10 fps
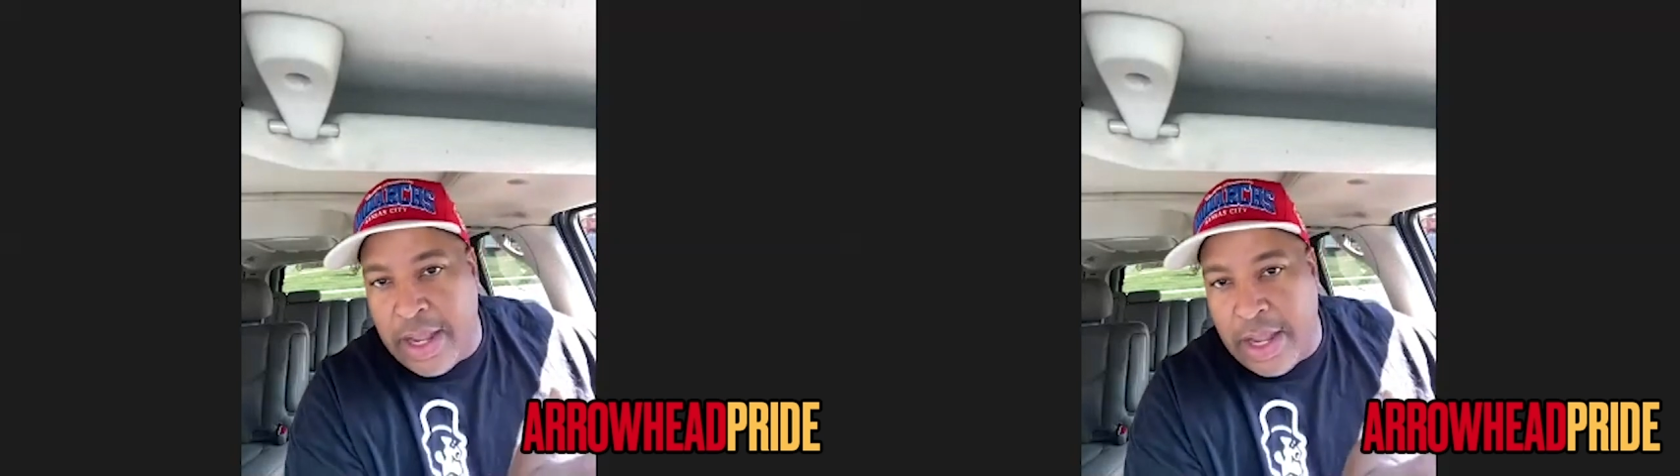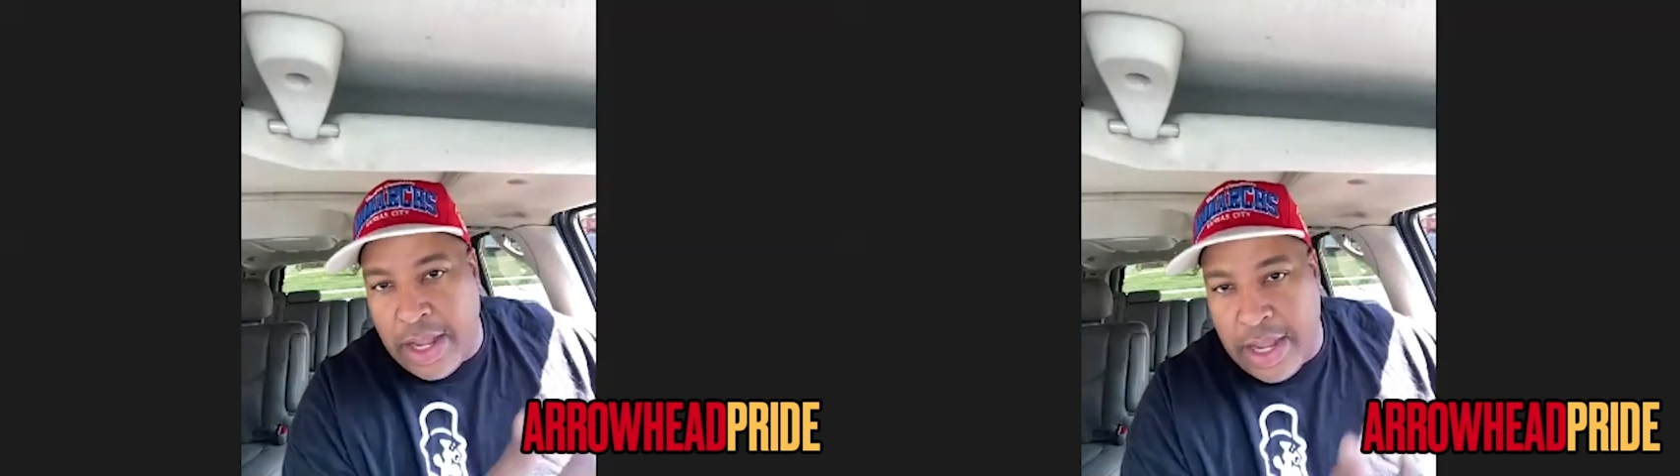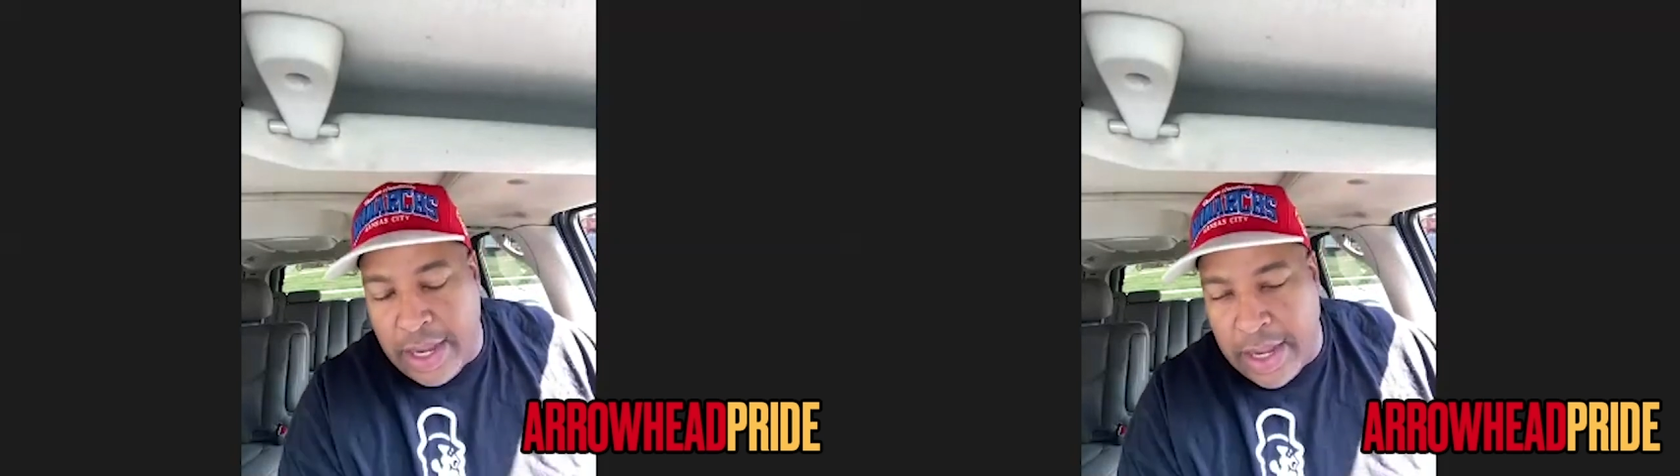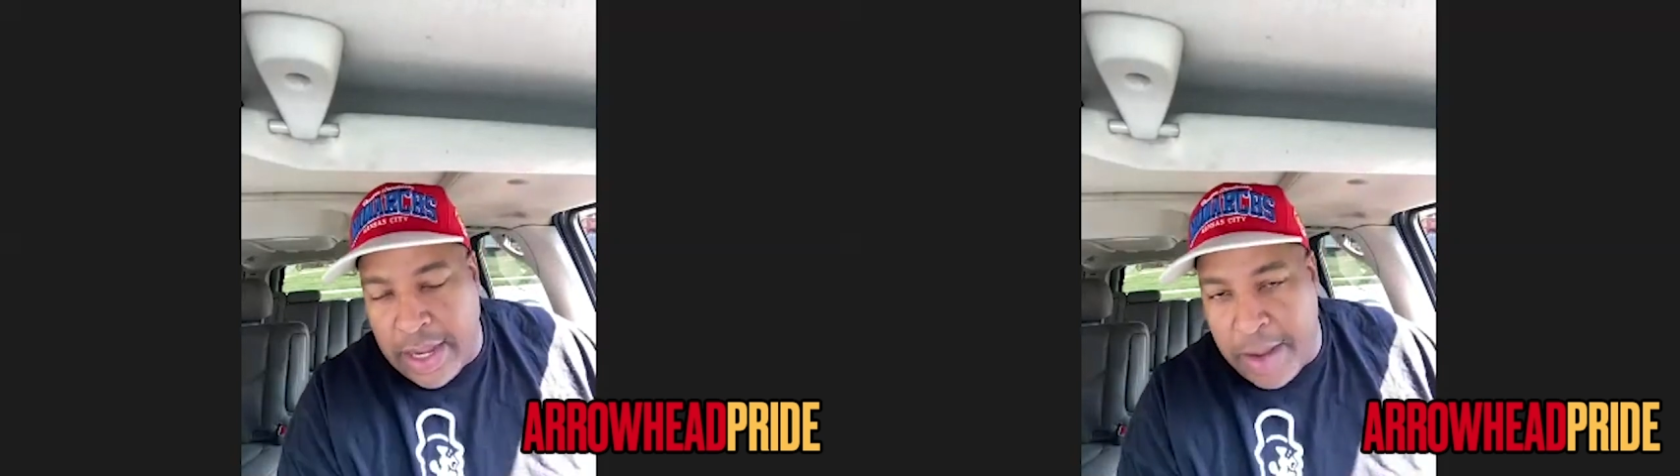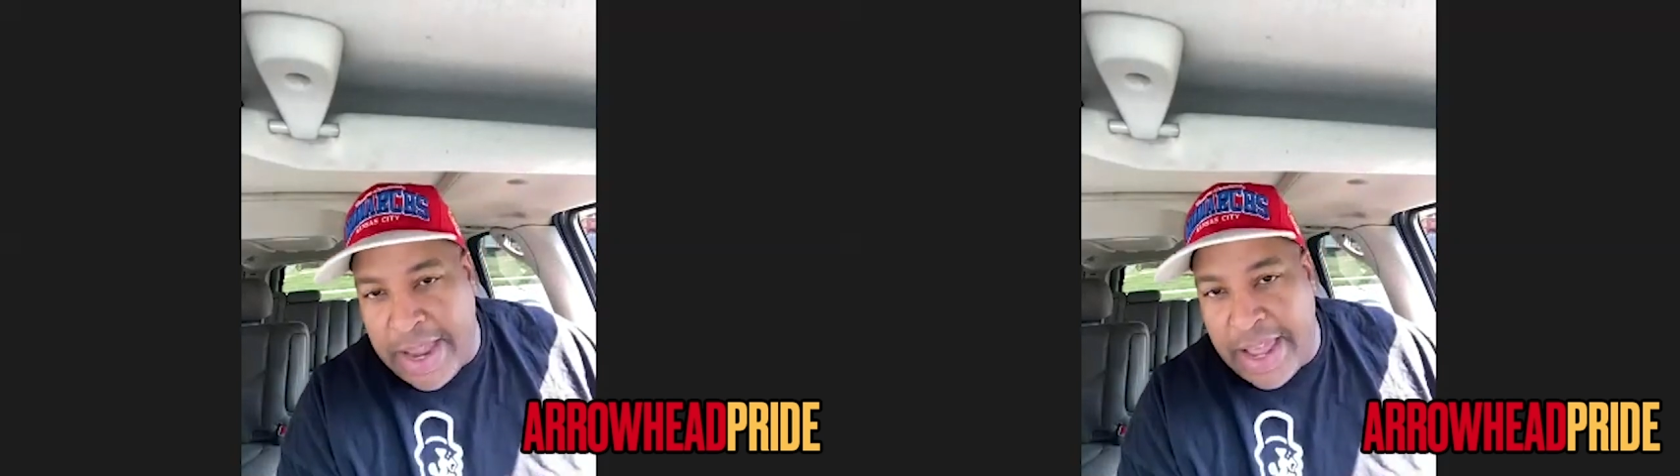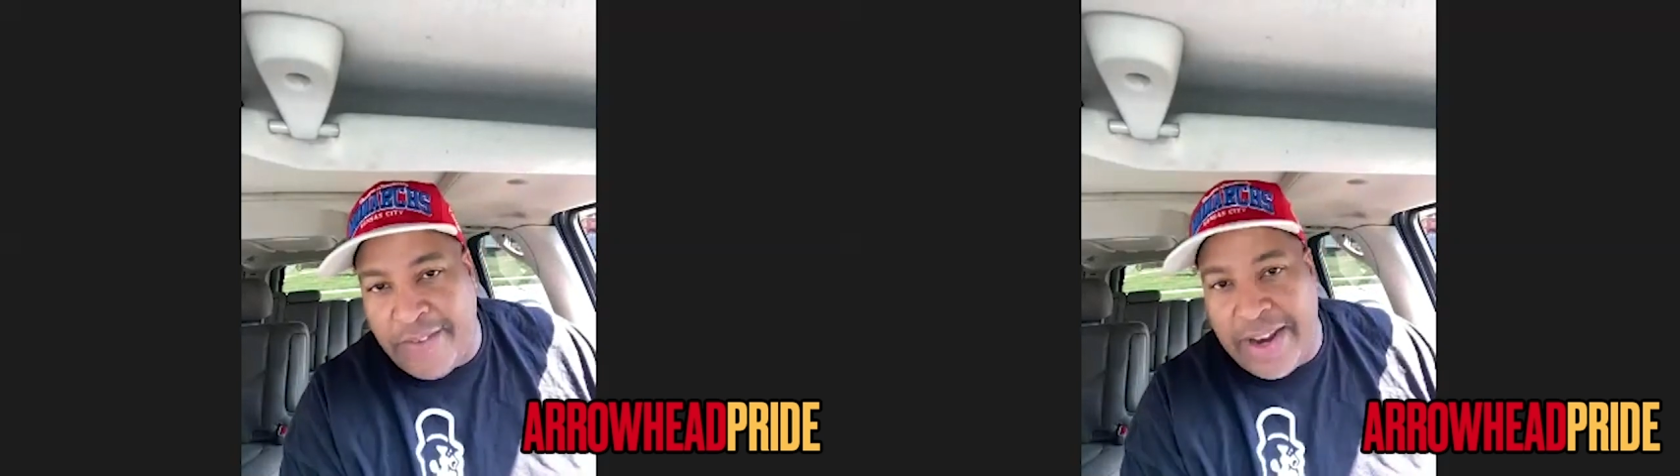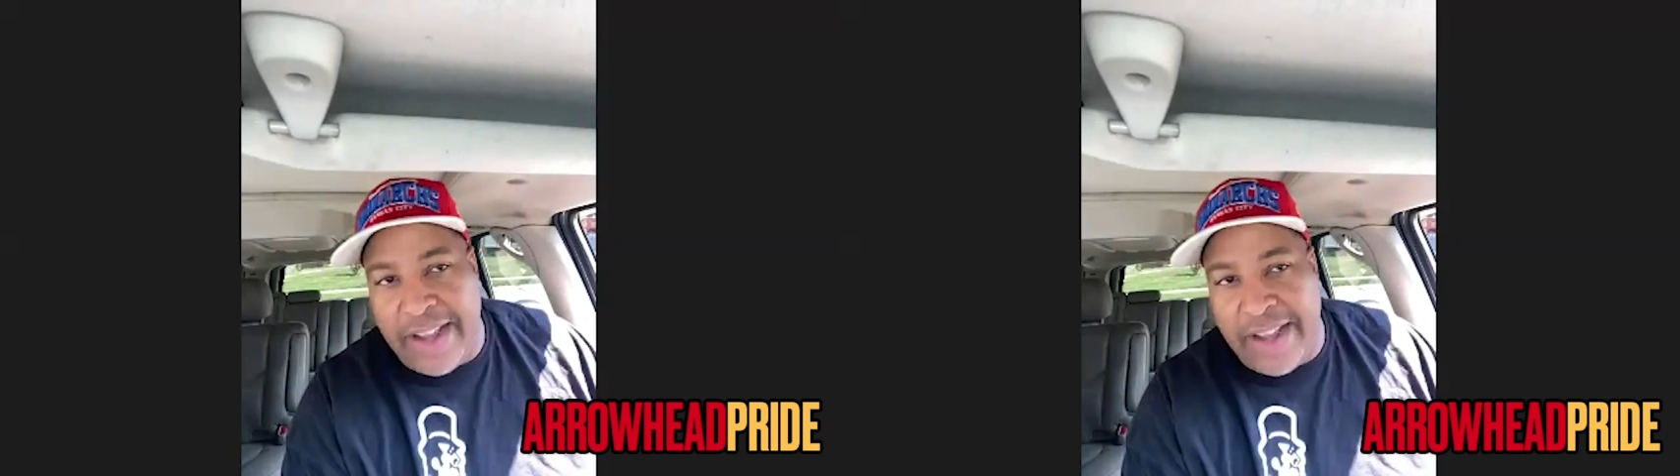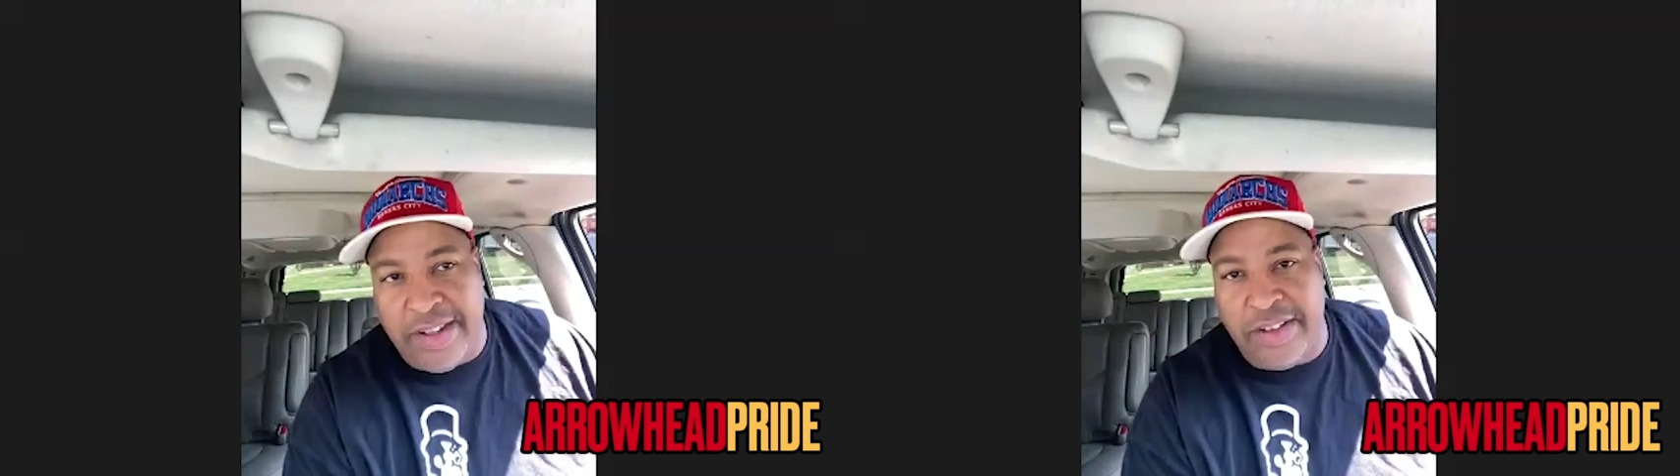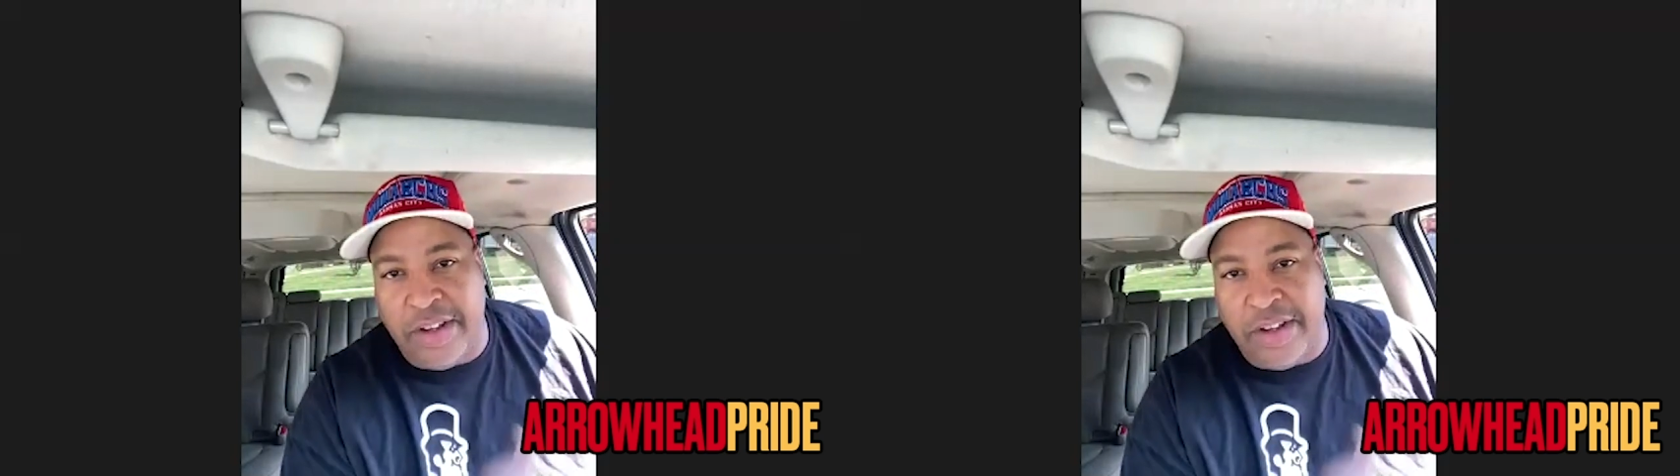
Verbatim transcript: uh, coming out of last season,